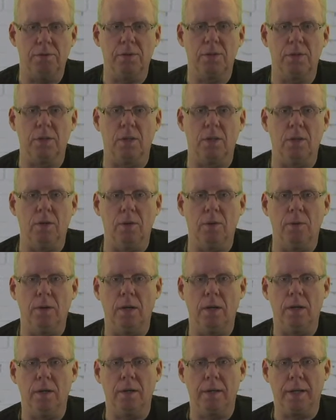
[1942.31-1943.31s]
So
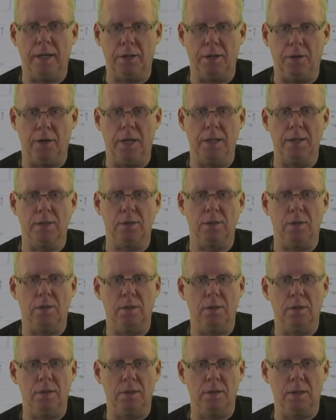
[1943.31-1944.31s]
get your hands
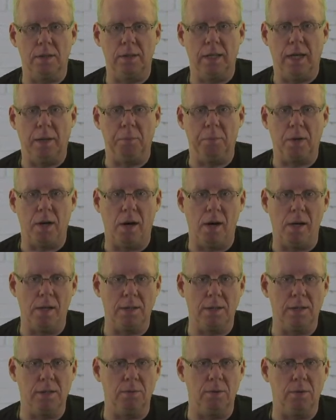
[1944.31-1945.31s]
on the Tamed
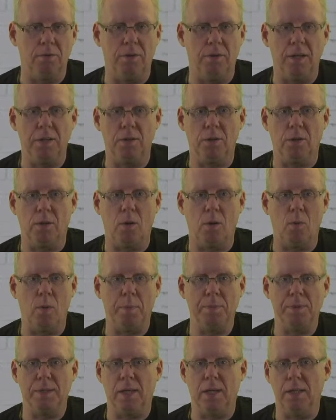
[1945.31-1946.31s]
Cards. You will find it on our
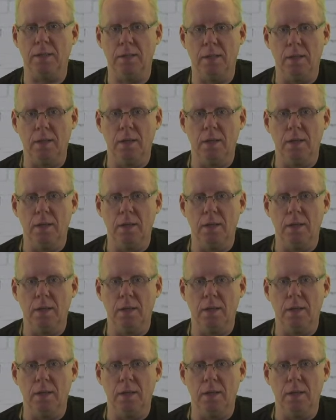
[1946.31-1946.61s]
website,